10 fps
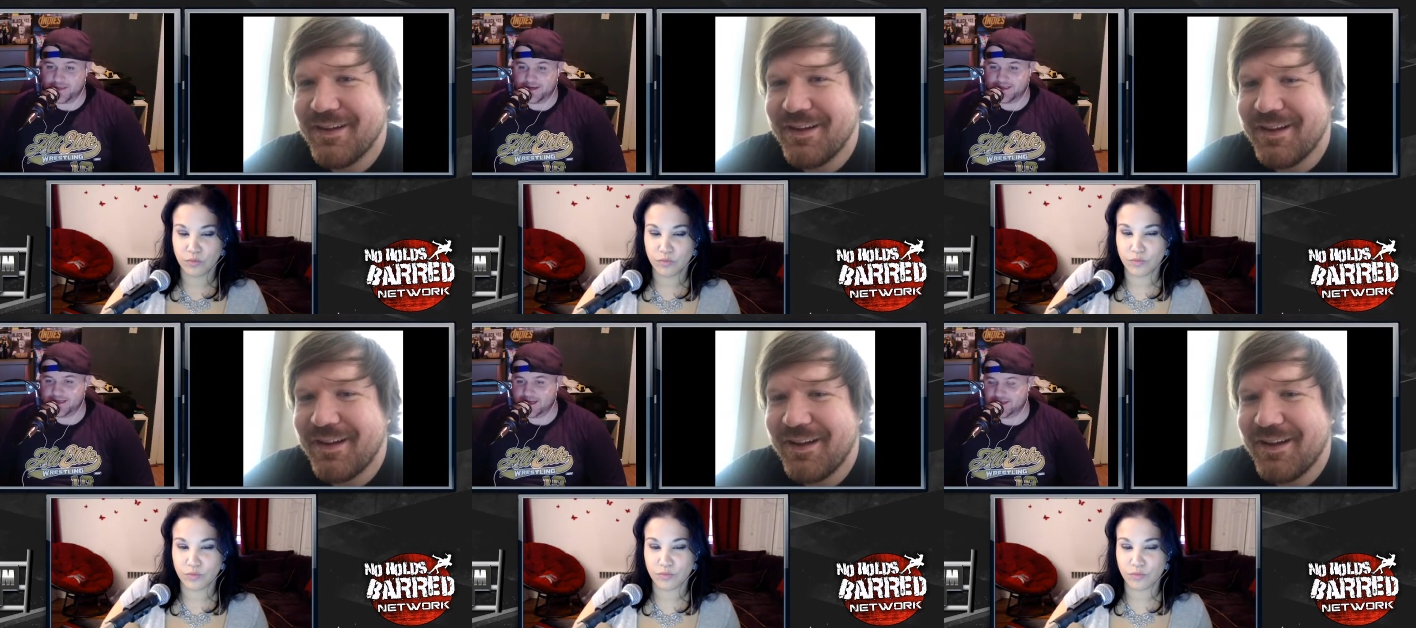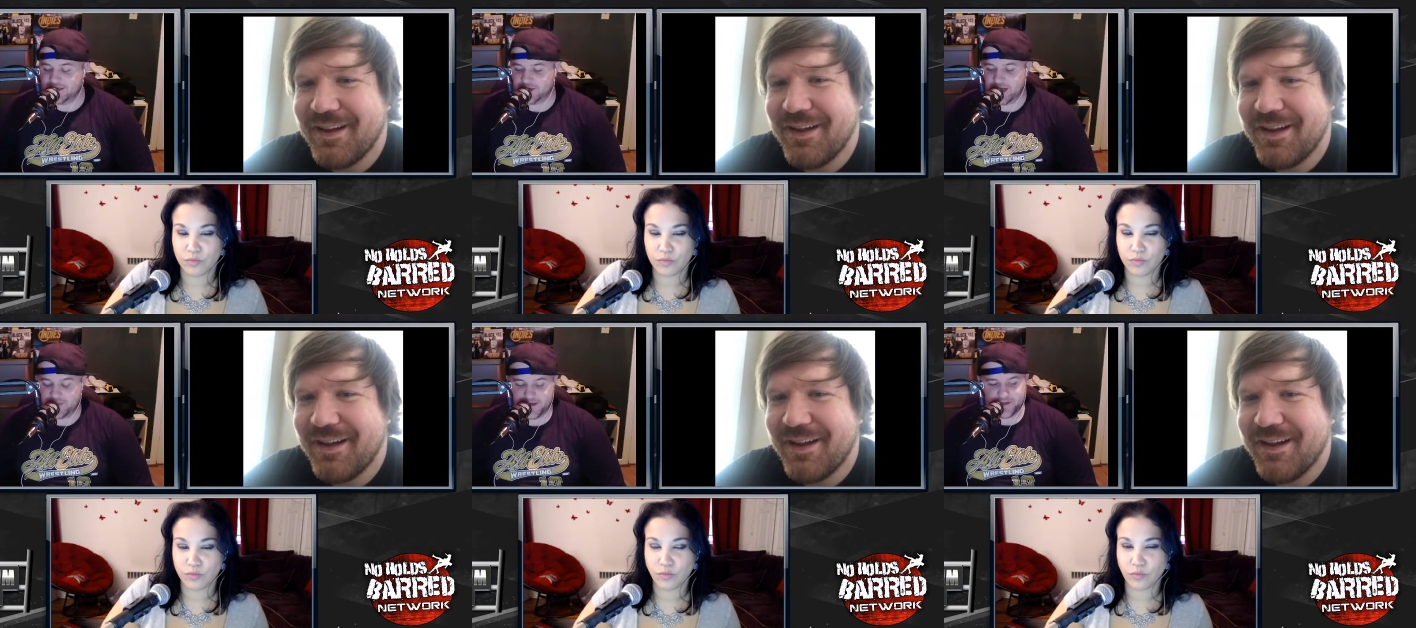Speaker 1: the T N T
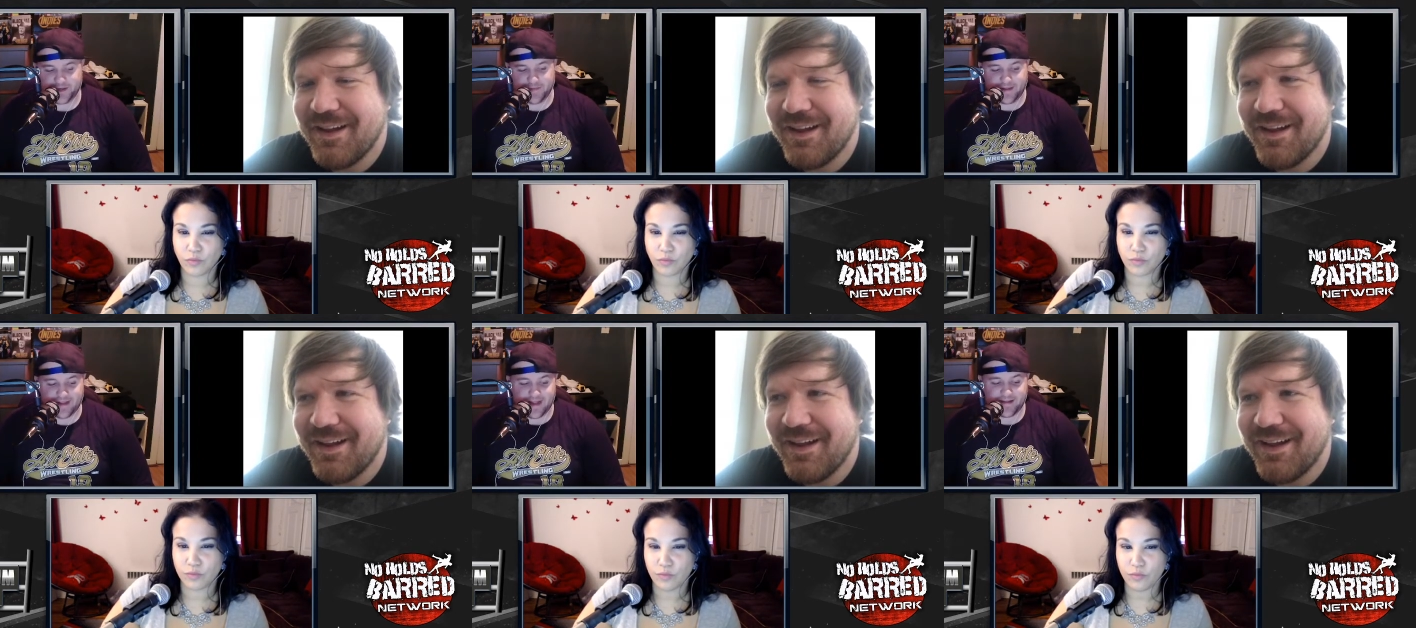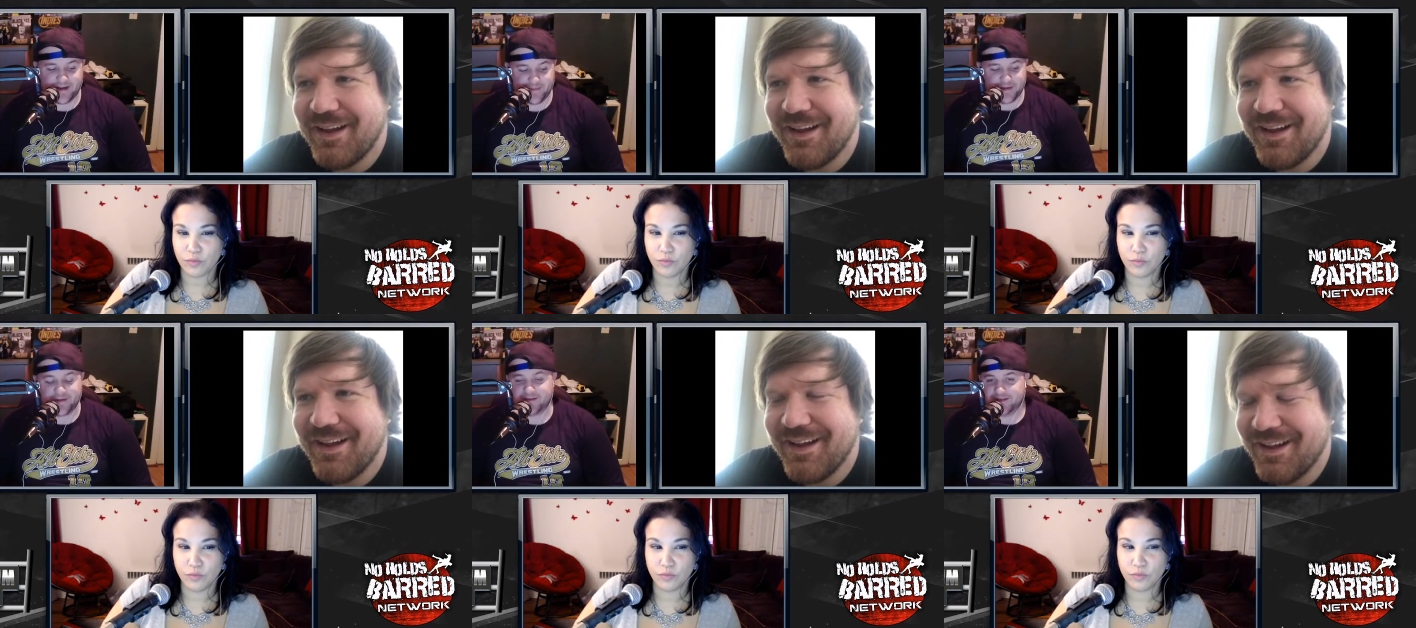Championship? Like that's going to
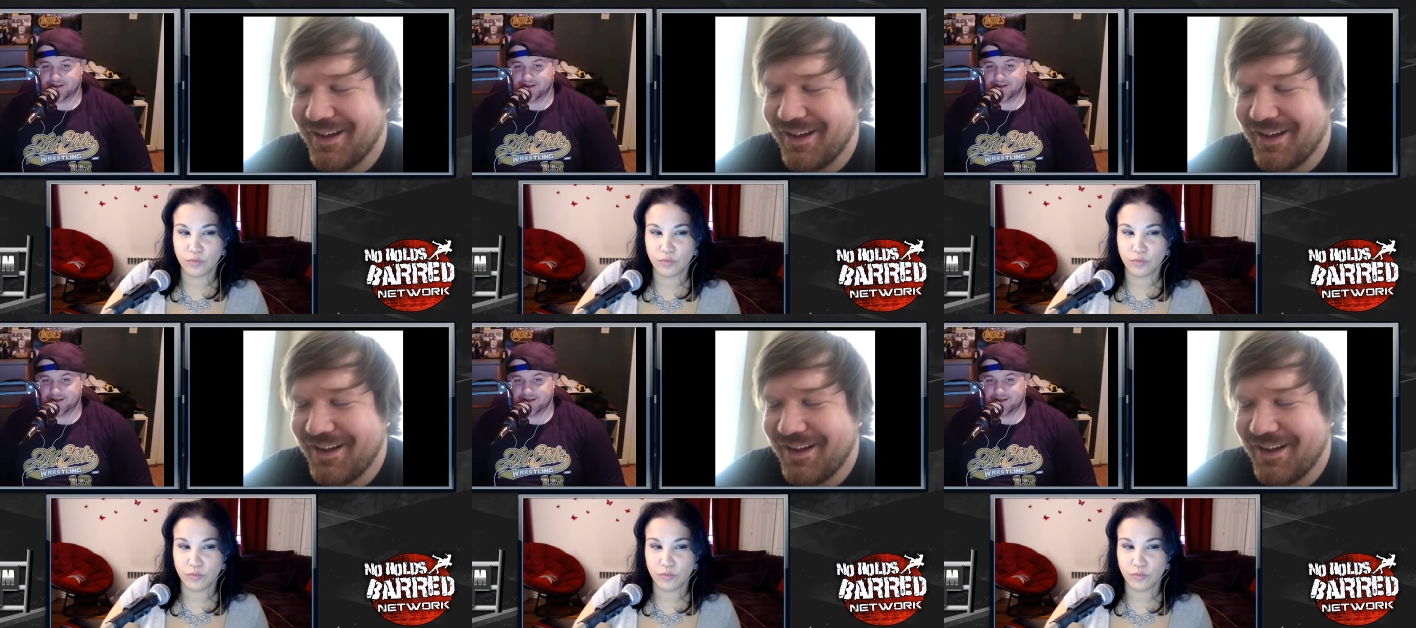be a